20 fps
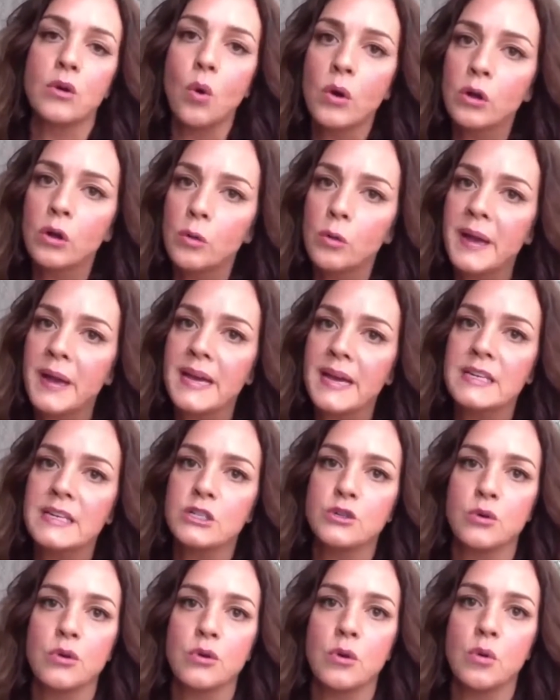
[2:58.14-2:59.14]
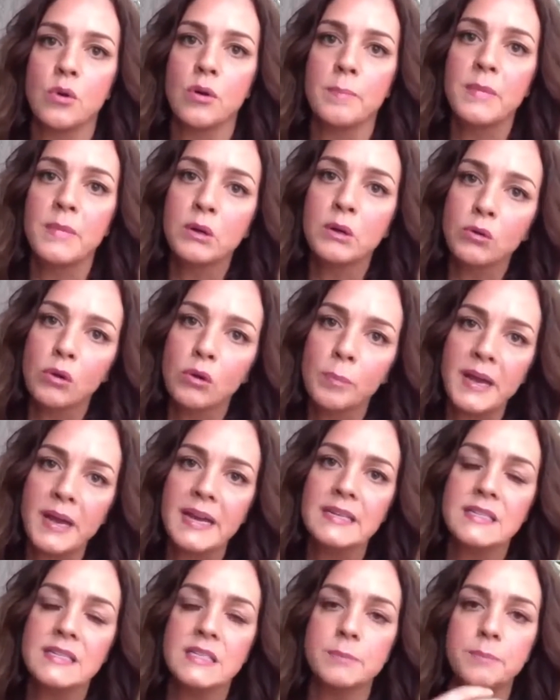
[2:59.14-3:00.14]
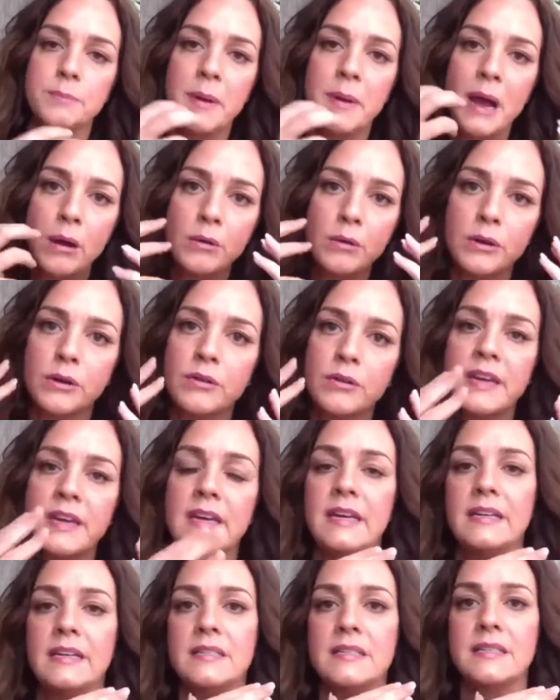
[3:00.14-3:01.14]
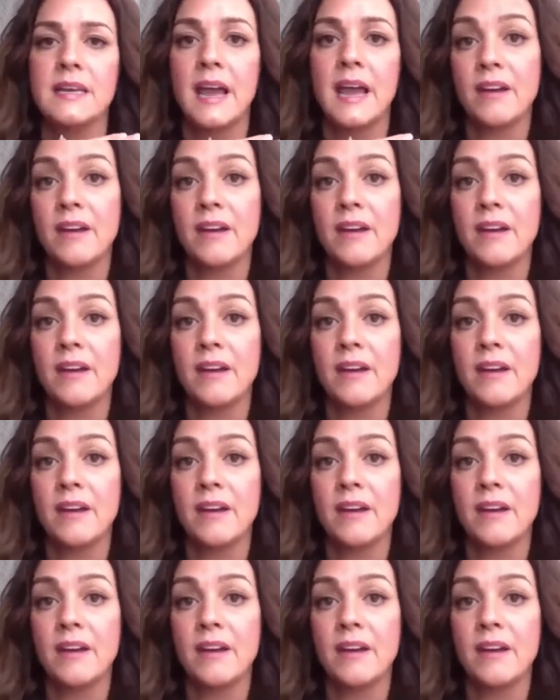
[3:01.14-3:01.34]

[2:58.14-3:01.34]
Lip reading: oil based or a mineral based powder that is